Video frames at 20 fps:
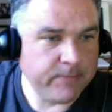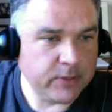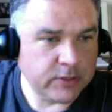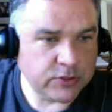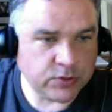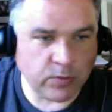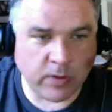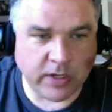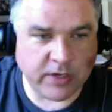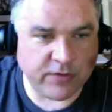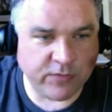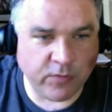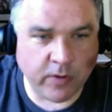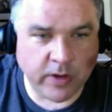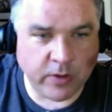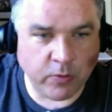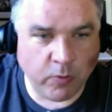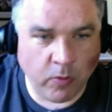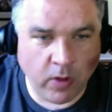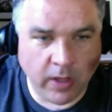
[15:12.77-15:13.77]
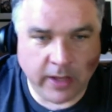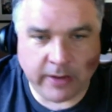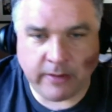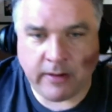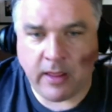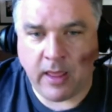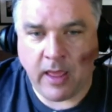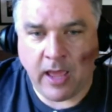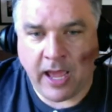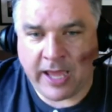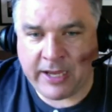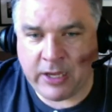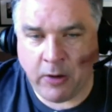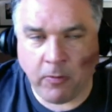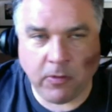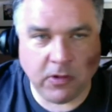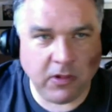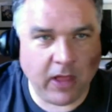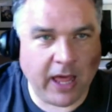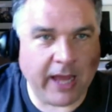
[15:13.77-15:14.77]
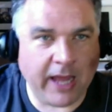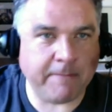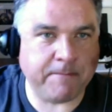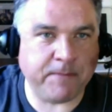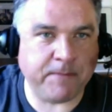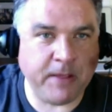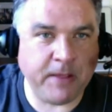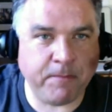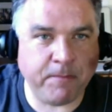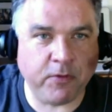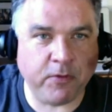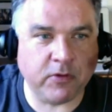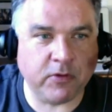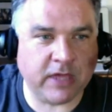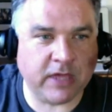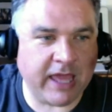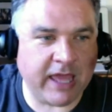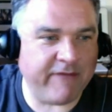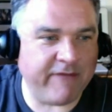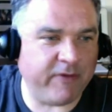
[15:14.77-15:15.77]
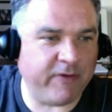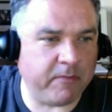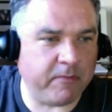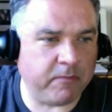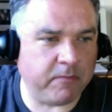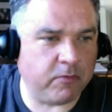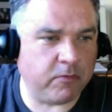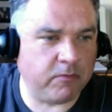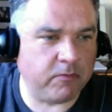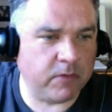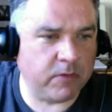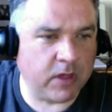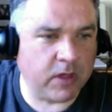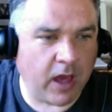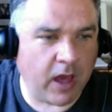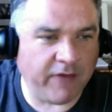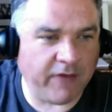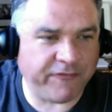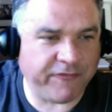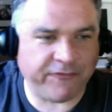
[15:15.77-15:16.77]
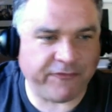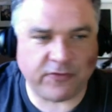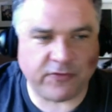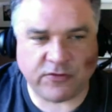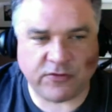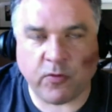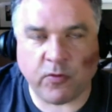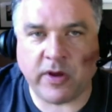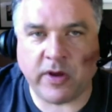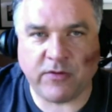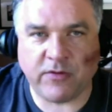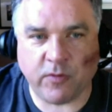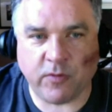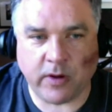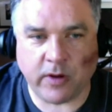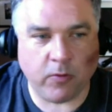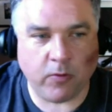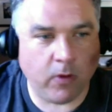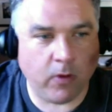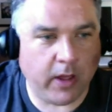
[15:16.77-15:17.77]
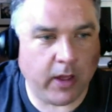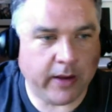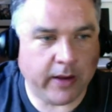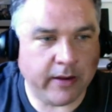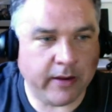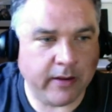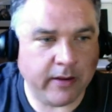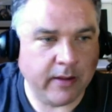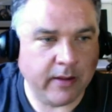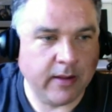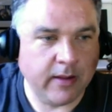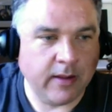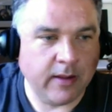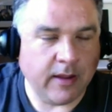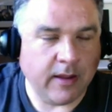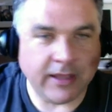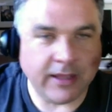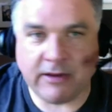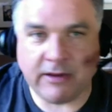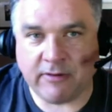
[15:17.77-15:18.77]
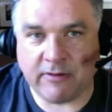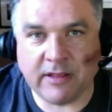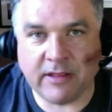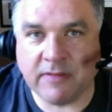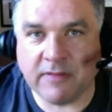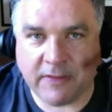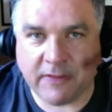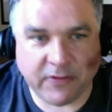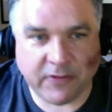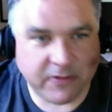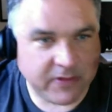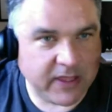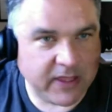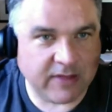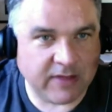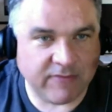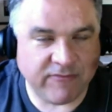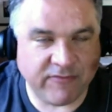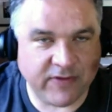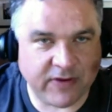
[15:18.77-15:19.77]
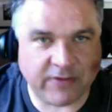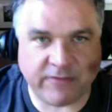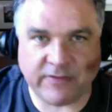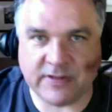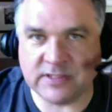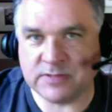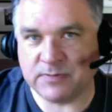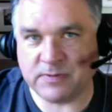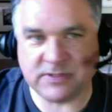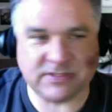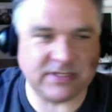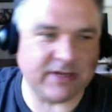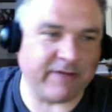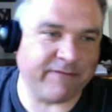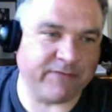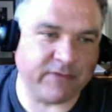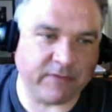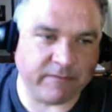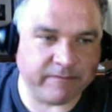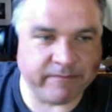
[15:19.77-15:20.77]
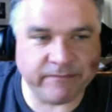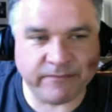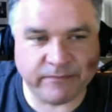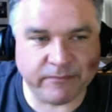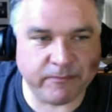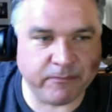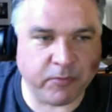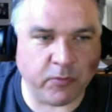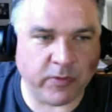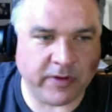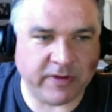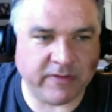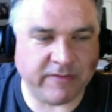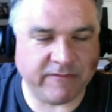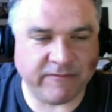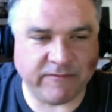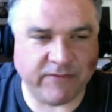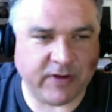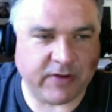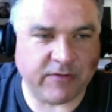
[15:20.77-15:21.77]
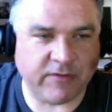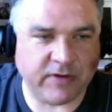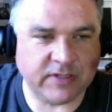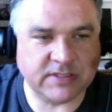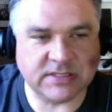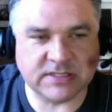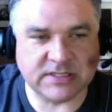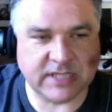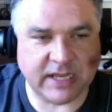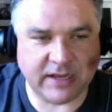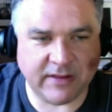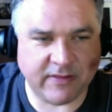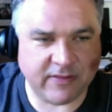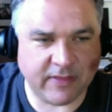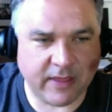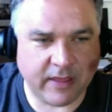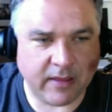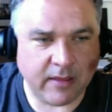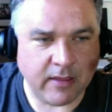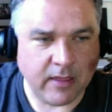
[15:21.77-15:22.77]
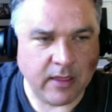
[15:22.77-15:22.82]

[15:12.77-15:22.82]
2021, I know a lot of people gave him guff for 2021, a year he led the league in victories, but it's tough to point to victories as anything.